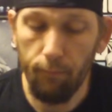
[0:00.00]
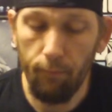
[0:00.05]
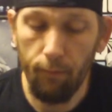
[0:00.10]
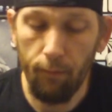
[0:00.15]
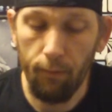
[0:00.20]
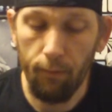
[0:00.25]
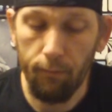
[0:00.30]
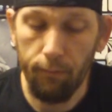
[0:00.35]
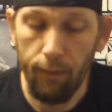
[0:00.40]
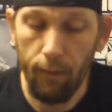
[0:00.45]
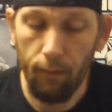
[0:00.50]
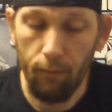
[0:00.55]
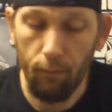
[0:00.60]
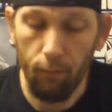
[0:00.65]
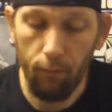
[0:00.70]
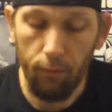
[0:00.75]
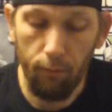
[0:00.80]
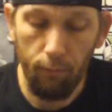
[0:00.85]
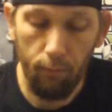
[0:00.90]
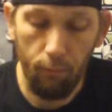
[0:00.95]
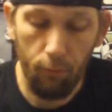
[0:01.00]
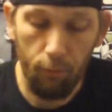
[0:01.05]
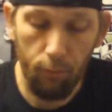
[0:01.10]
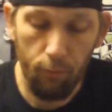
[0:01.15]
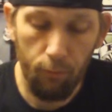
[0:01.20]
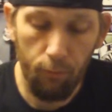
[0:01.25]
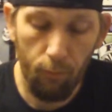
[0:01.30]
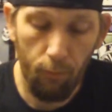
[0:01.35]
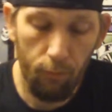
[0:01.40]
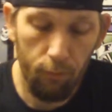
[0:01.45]
downloaded it once
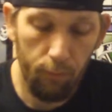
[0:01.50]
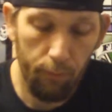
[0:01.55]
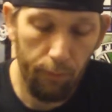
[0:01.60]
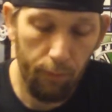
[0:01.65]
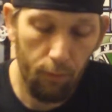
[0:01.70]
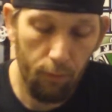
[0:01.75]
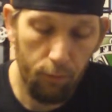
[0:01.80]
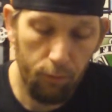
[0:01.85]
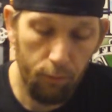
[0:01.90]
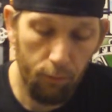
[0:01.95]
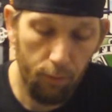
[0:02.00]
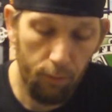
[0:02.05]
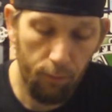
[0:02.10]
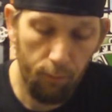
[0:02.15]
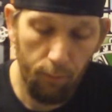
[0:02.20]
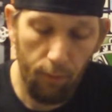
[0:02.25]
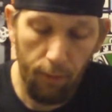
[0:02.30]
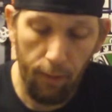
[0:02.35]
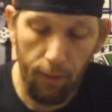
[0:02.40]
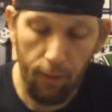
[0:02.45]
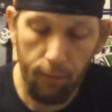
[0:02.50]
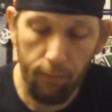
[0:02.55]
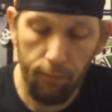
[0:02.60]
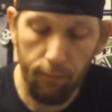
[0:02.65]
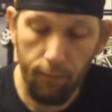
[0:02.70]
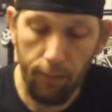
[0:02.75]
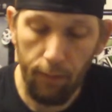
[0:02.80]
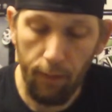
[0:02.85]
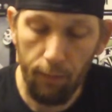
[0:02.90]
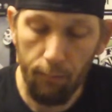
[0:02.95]
before onto my hard drive when I had
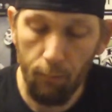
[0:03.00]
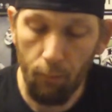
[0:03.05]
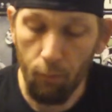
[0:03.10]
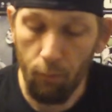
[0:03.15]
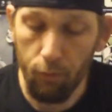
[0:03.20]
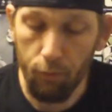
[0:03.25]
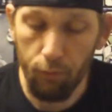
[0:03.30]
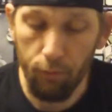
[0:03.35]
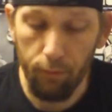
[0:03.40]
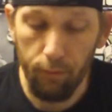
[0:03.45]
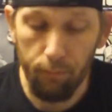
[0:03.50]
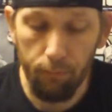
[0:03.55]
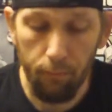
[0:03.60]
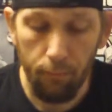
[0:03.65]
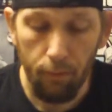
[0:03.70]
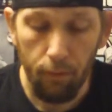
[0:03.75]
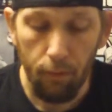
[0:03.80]
the game originally.